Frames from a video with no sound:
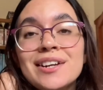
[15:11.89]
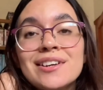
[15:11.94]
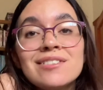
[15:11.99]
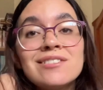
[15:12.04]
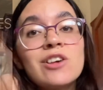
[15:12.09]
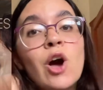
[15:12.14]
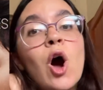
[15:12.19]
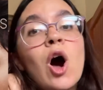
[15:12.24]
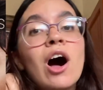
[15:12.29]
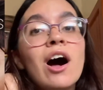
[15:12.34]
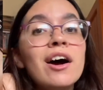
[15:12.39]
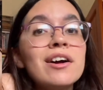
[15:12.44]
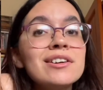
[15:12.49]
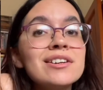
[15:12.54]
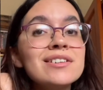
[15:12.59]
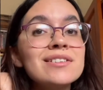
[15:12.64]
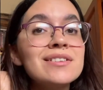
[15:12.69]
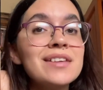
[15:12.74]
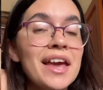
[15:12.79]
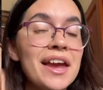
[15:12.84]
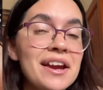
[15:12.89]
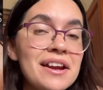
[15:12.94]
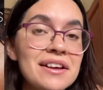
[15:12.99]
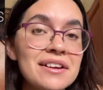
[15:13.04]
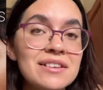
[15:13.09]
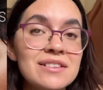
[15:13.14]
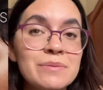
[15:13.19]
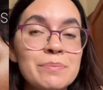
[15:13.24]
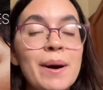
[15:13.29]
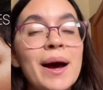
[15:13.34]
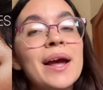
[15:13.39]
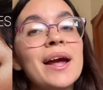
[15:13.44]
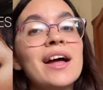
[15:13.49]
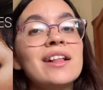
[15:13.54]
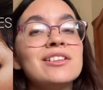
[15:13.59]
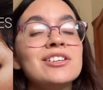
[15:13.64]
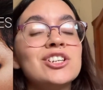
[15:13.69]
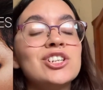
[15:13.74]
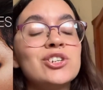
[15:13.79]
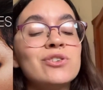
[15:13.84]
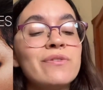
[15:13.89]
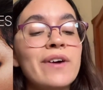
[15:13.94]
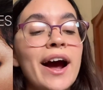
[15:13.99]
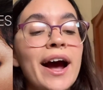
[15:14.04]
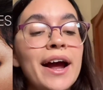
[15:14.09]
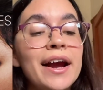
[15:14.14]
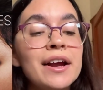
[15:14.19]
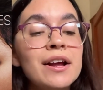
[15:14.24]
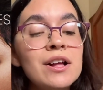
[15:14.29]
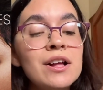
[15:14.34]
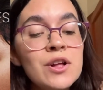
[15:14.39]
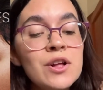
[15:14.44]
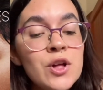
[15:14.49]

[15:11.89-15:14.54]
It's Hot as Hades by Aliya Rai.